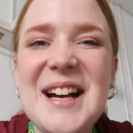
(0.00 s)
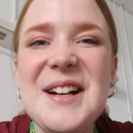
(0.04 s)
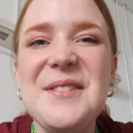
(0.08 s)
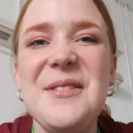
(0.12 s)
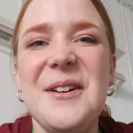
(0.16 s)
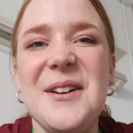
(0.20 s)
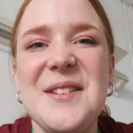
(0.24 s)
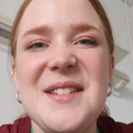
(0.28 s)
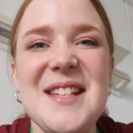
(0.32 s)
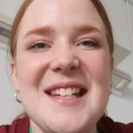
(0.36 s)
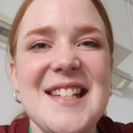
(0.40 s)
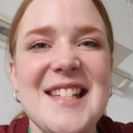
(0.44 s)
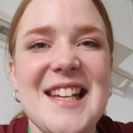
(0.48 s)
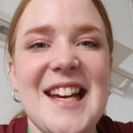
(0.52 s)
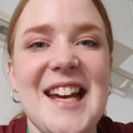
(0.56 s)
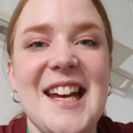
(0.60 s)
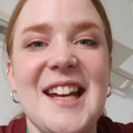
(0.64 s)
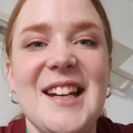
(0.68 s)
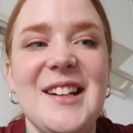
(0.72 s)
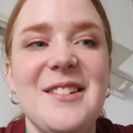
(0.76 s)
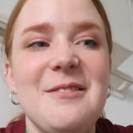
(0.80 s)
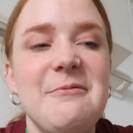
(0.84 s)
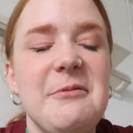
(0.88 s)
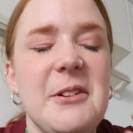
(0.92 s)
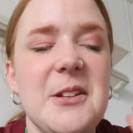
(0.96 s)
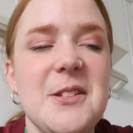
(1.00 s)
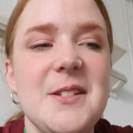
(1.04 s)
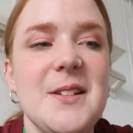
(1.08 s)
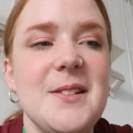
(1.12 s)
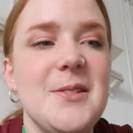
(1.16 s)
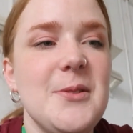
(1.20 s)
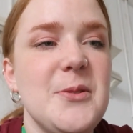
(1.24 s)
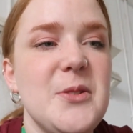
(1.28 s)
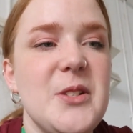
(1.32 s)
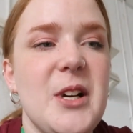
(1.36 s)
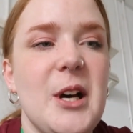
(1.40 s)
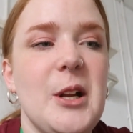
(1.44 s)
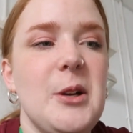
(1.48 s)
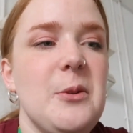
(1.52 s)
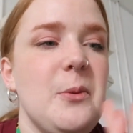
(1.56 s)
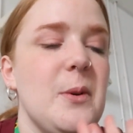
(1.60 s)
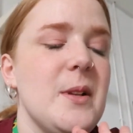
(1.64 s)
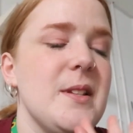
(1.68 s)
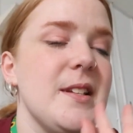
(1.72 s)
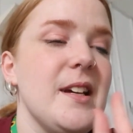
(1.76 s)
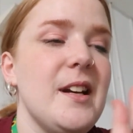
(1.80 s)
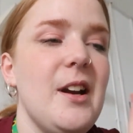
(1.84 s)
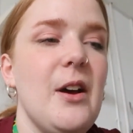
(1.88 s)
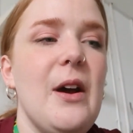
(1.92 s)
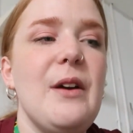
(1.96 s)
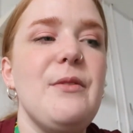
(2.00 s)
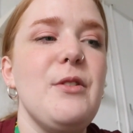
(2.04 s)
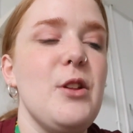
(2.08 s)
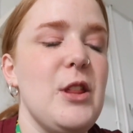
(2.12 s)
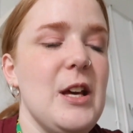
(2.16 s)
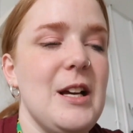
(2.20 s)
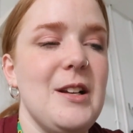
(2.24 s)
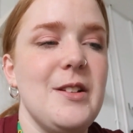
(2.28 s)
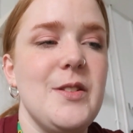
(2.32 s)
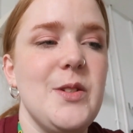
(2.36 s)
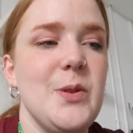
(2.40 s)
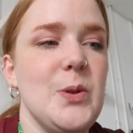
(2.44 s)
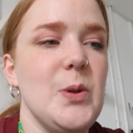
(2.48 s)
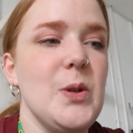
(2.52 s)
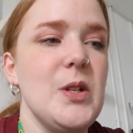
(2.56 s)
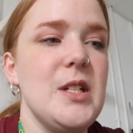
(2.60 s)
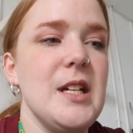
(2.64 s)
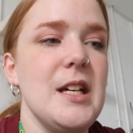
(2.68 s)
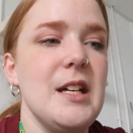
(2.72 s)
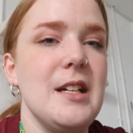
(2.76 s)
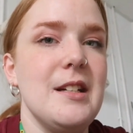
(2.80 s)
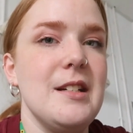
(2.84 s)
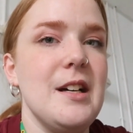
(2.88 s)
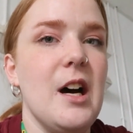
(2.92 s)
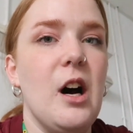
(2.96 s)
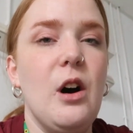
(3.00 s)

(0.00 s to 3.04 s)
Once it's in, once it's all done, once I know everything's sorted,